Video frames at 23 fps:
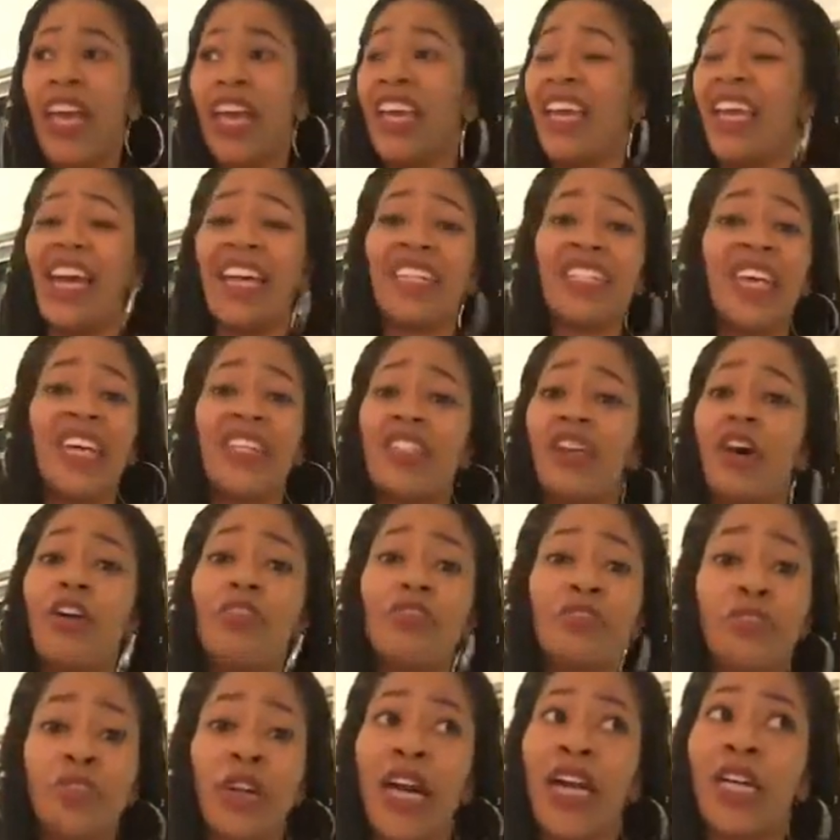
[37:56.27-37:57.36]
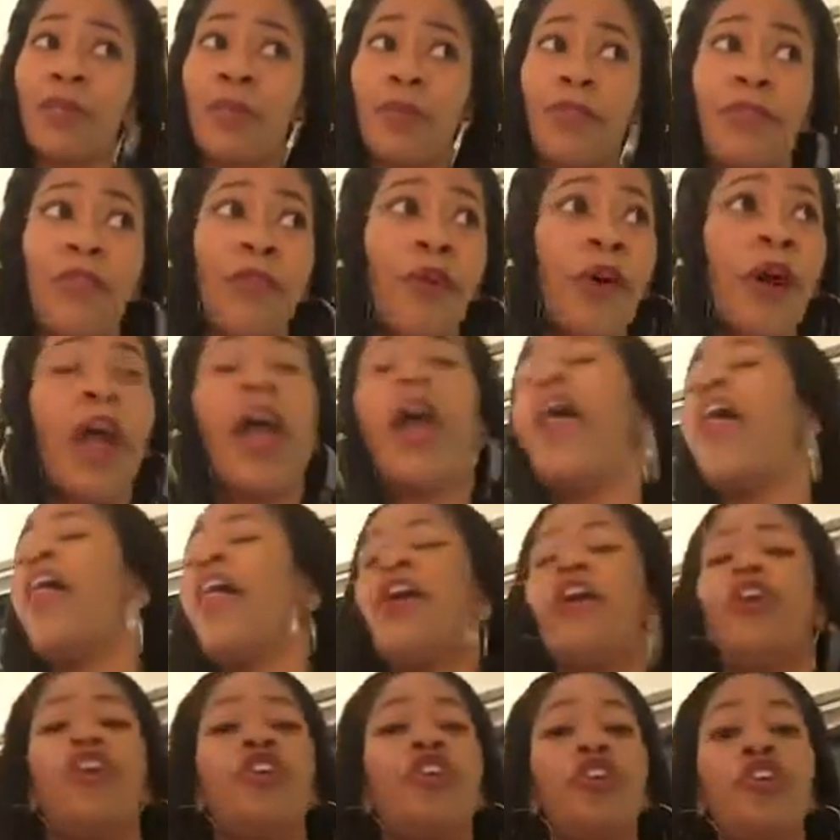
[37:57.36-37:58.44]
And as I told you guys before,
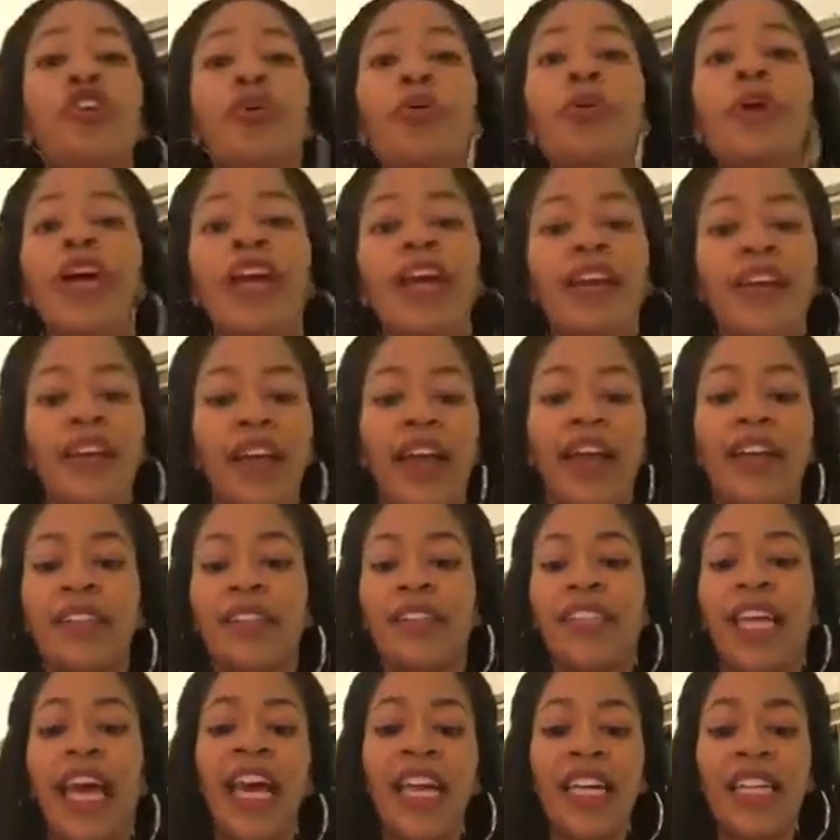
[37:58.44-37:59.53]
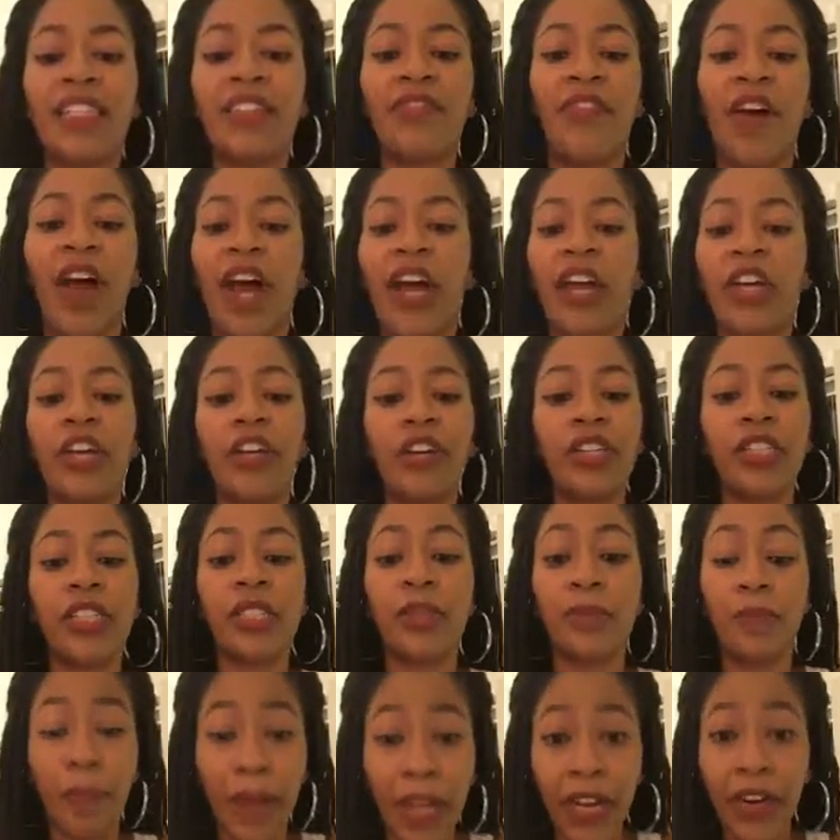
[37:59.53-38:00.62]
you cannot satisfy your
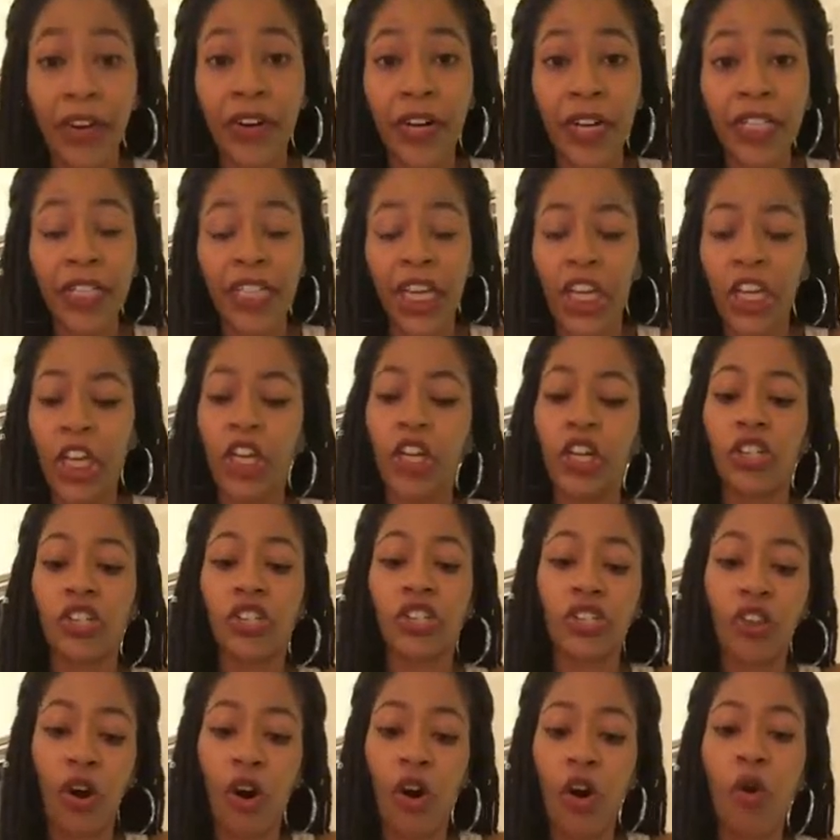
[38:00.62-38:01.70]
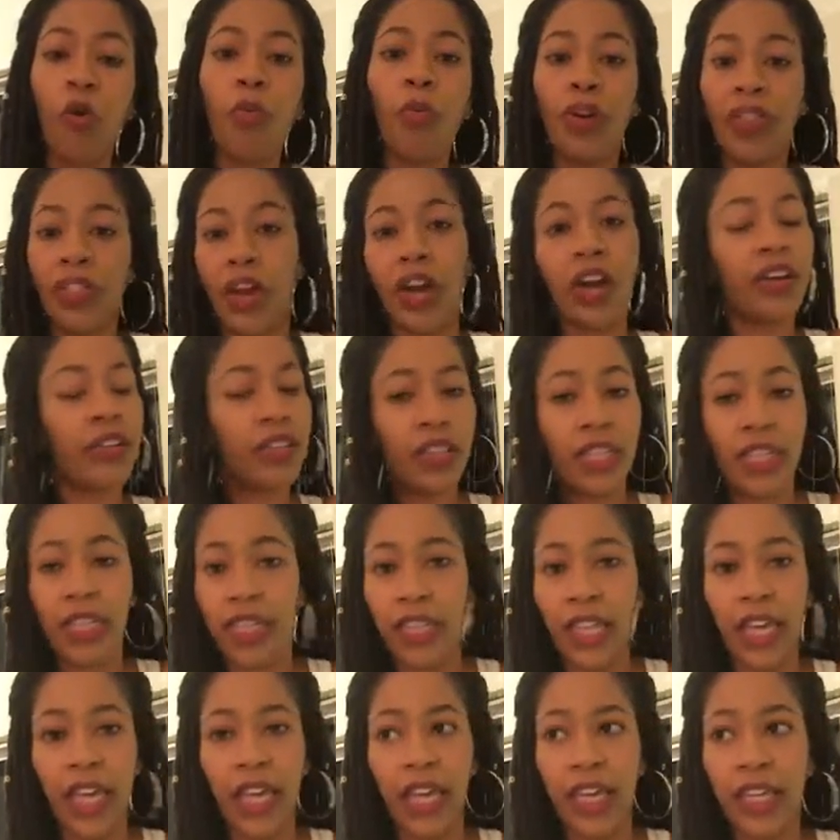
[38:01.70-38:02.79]
spirit and your soul with earthly
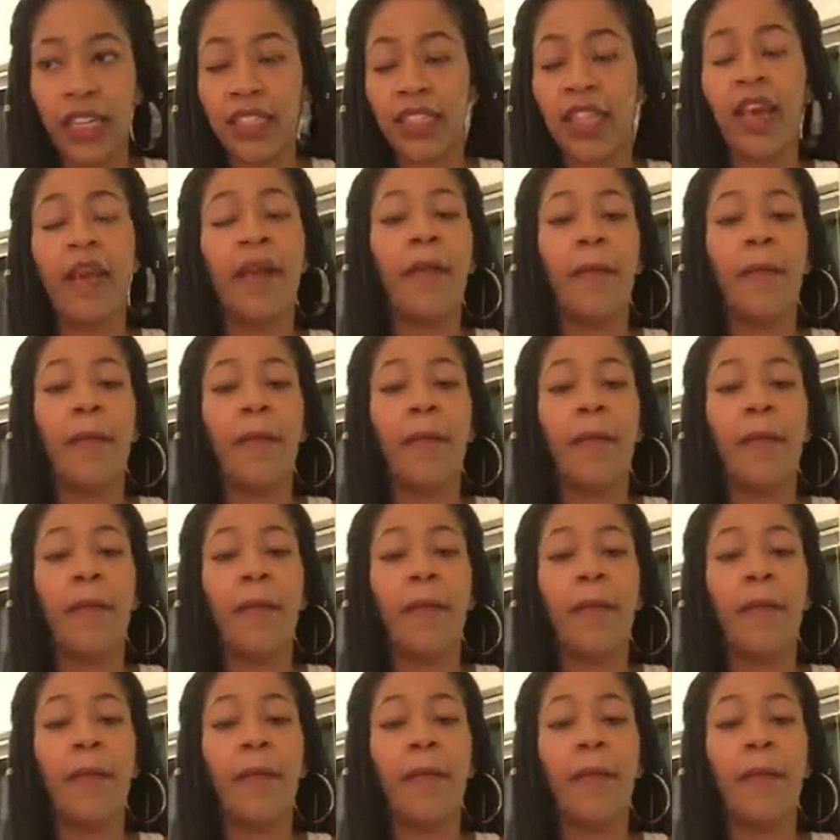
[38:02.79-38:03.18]
things.